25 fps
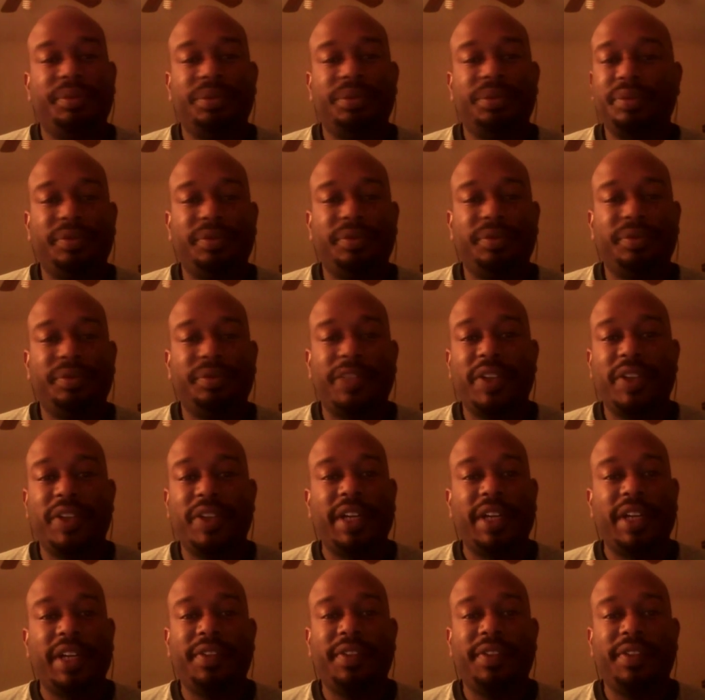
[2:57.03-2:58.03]
Very
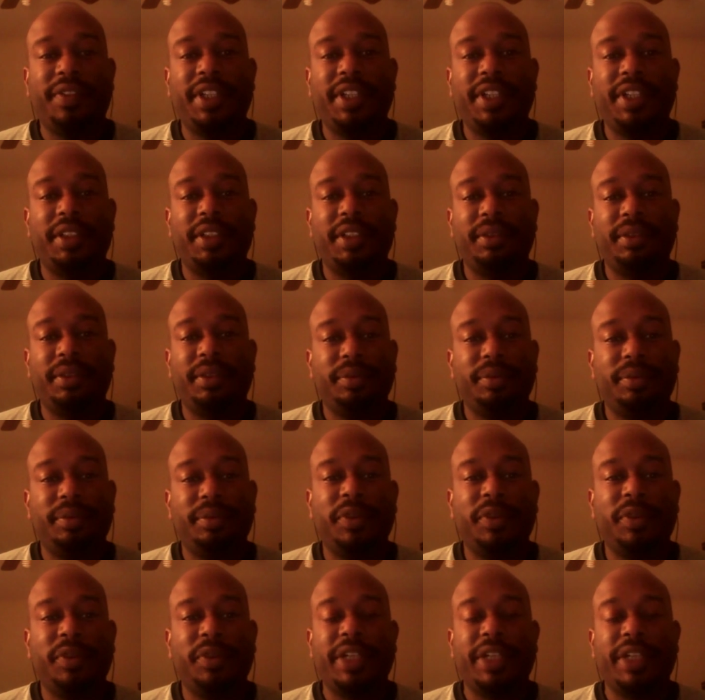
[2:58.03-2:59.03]
athletic,
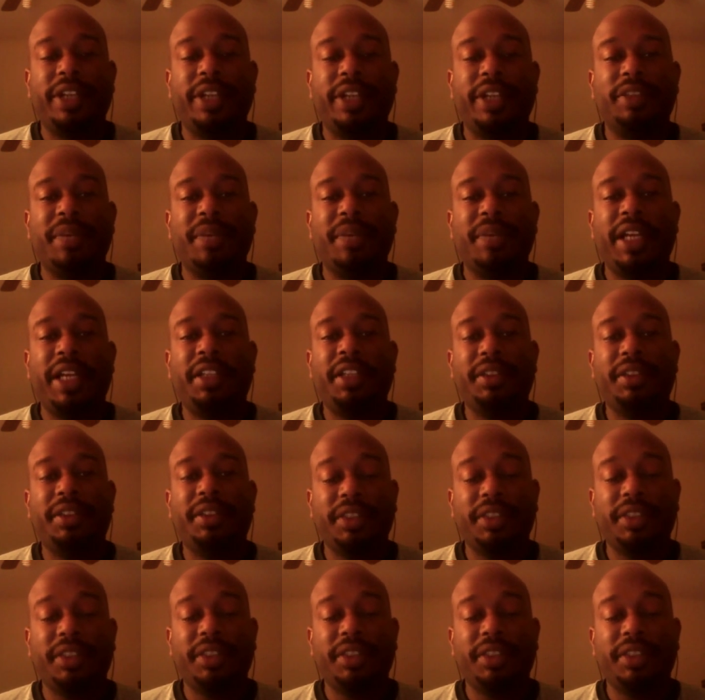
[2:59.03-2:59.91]
both charismatic. This would